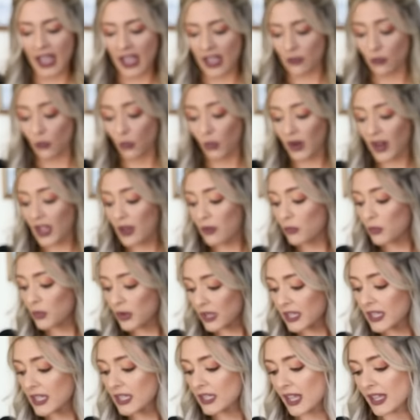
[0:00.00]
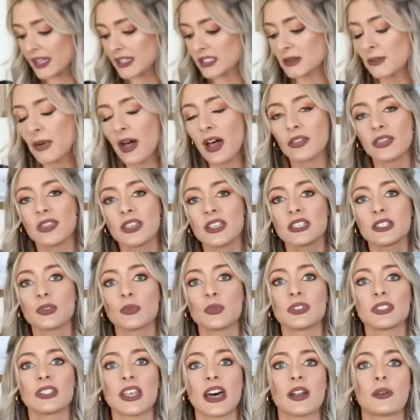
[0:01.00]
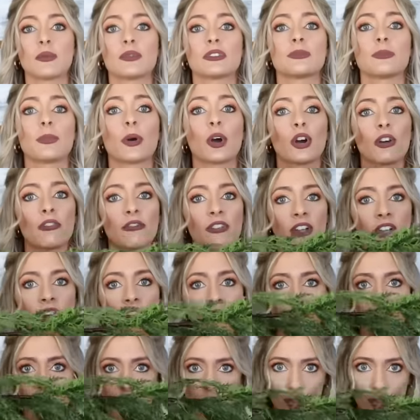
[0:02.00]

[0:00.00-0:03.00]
And what I really liked about this was that it was perfect for